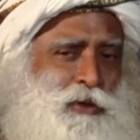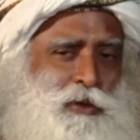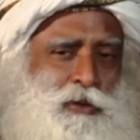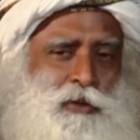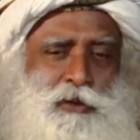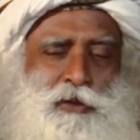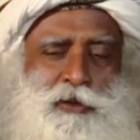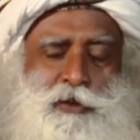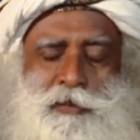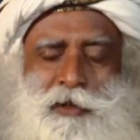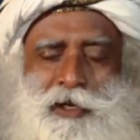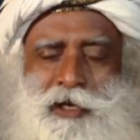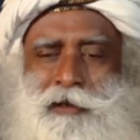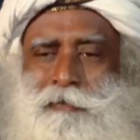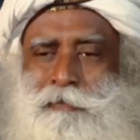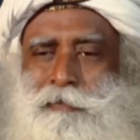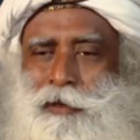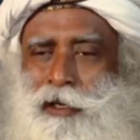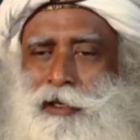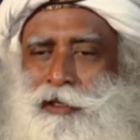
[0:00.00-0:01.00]
you're going to
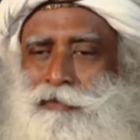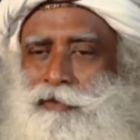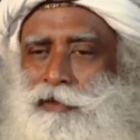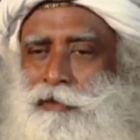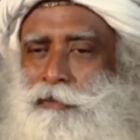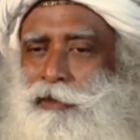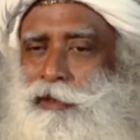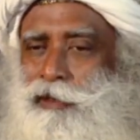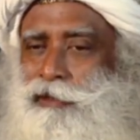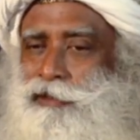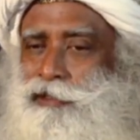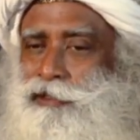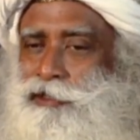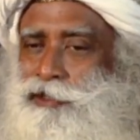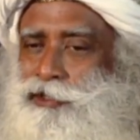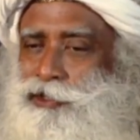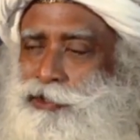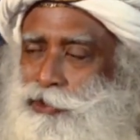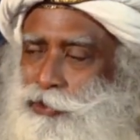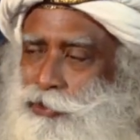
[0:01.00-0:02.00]
become part of the molten
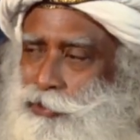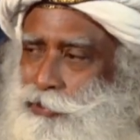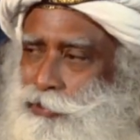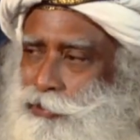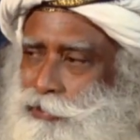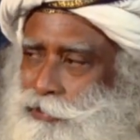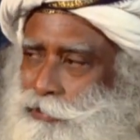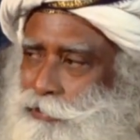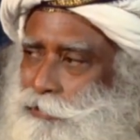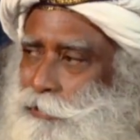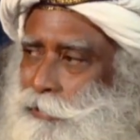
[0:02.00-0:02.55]
stone,